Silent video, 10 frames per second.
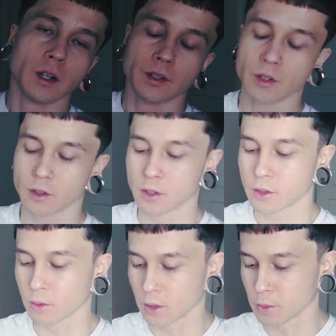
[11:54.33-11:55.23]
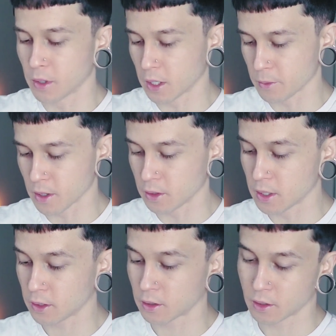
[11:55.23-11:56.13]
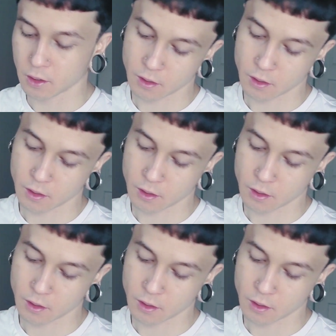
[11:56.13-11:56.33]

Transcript: right, Six of Swords, bottom of the deck.